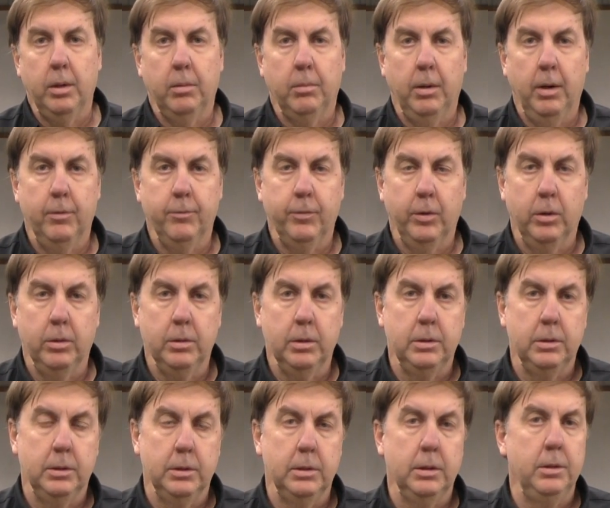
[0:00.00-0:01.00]
around
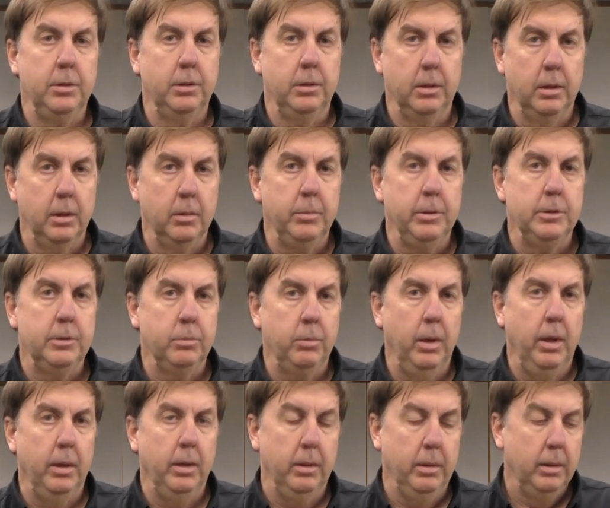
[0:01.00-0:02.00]
voltages, and you're going to be
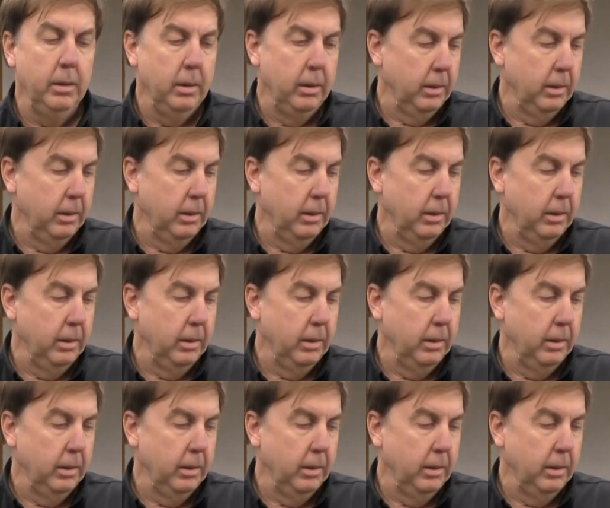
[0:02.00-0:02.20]
sweaty.